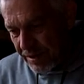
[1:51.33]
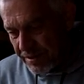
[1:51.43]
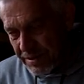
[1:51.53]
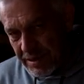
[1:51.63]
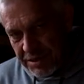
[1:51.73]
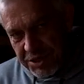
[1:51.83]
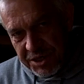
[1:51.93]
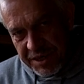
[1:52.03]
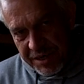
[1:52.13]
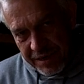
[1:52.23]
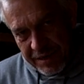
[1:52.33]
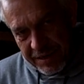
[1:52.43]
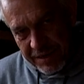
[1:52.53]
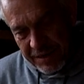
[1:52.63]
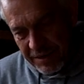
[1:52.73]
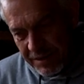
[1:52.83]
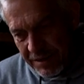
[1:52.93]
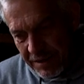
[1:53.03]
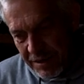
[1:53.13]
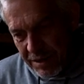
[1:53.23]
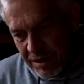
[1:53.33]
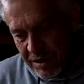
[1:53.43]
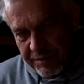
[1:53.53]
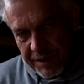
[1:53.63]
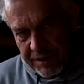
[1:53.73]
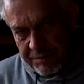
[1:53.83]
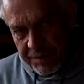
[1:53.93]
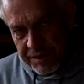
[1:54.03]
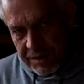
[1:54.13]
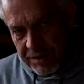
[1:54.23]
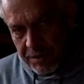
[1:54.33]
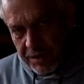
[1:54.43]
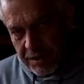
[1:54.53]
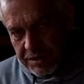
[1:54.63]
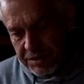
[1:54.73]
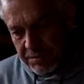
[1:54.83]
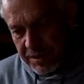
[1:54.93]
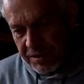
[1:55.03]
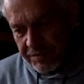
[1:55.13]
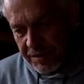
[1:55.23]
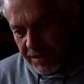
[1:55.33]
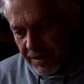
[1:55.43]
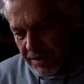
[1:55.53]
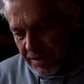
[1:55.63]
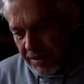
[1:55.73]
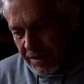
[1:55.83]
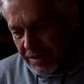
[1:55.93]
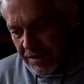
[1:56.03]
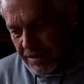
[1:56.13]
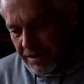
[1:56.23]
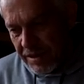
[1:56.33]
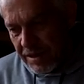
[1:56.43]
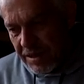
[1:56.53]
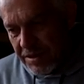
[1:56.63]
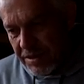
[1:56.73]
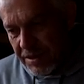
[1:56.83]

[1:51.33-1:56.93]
as an engineer I find, find that quite hard to believe in